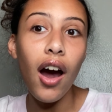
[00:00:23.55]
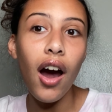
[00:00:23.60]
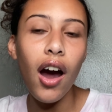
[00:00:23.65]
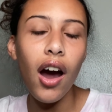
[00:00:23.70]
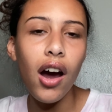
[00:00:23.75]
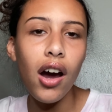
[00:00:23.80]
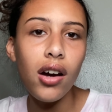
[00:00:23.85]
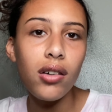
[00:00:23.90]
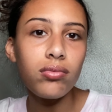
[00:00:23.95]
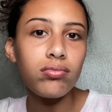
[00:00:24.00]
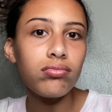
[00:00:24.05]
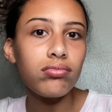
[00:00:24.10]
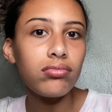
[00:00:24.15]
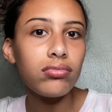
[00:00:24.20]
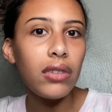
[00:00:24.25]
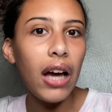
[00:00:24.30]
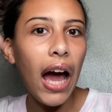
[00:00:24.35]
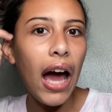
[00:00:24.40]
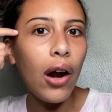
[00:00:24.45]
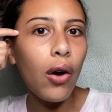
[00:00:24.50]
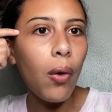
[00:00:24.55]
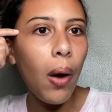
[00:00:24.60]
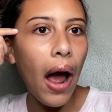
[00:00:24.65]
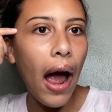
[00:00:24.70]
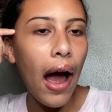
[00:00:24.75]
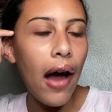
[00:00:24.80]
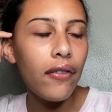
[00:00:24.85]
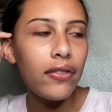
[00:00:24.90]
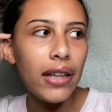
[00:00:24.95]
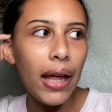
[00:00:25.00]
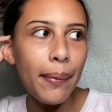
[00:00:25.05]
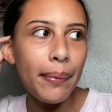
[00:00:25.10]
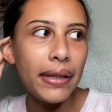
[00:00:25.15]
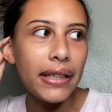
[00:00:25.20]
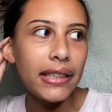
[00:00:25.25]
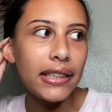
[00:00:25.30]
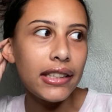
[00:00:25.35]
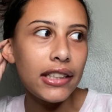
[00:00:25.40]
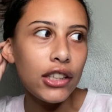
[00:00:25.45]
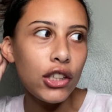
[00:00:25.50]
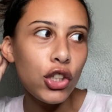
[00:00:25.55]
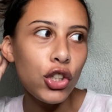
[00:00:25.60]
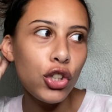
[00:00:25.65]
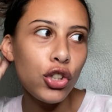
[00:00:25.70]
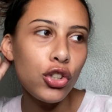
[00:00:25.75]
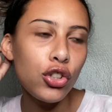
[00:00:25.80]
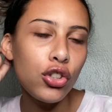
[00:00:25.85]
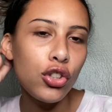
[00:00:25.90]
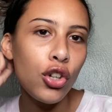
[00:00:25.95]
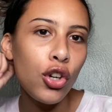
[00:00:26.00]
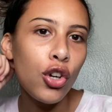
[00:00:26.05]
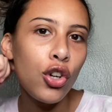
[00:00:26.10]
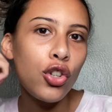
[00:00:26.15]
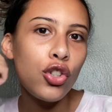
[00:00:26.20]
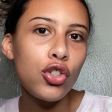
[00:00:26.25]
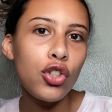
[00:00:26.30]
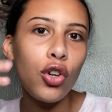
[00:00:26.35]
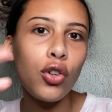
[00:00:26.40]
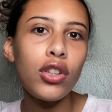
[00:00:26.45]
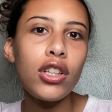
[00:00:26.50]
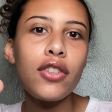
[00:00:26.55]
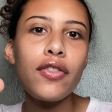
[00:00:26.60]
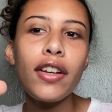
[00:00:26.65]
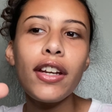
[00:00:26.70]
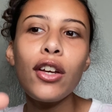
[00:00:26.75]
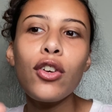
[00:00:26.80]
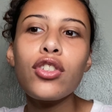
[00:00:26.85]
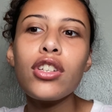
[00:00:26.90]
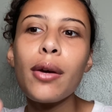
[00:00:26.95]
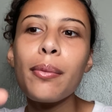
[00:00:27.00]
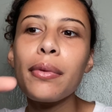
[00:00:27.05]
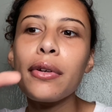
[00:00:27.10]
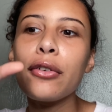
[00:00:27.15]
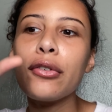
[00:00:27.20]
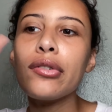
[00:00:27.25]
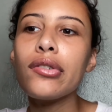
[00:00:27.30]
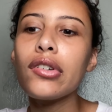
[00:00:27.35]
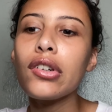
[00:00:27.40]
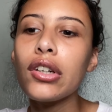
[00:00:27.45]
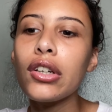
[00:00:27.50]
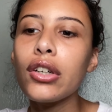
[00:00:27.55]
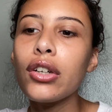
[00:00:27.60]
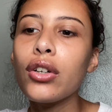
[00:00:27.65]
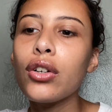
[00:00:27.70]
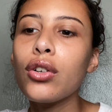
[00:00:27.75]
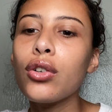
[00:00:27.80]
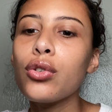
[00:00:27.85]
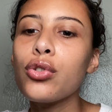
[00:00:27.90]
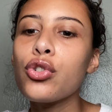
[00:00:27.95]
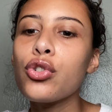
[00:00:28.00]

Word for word: Um, I don't have that many sneakers, so this video is gonna be real